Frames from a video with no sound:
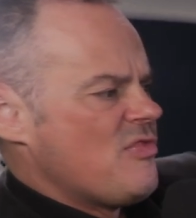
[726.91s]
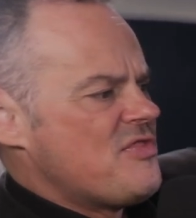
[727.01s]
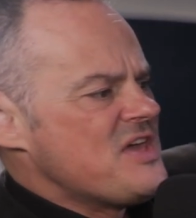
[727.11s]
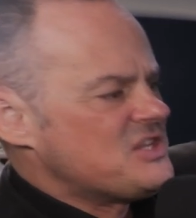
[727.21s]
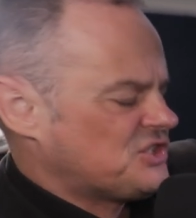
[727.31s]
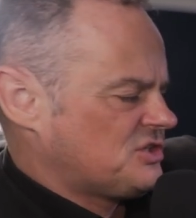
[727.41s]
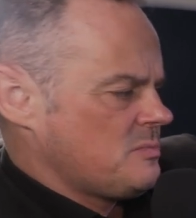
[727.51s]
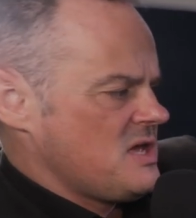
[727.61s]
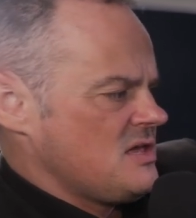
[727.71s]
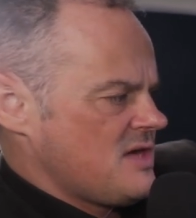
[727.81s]
This, to
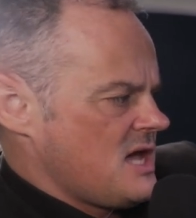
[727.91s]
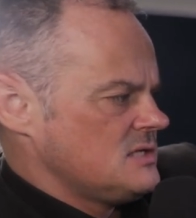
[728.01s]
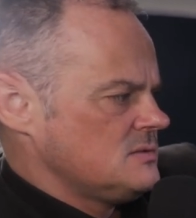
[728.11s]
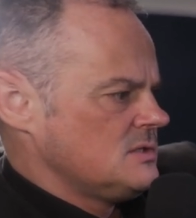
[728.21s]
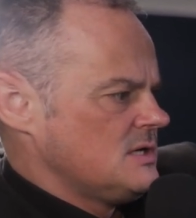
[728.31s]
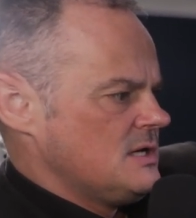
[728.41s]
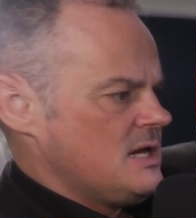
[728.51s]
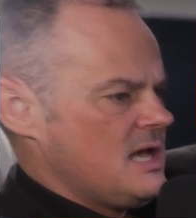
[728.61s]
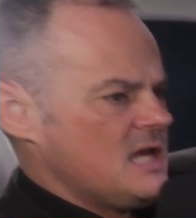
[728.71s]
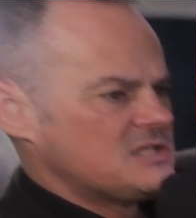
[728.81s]
me, then,
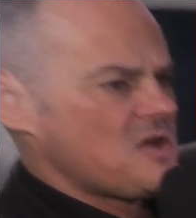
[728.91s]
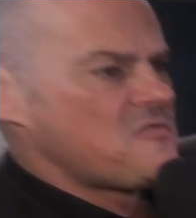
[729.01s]
is a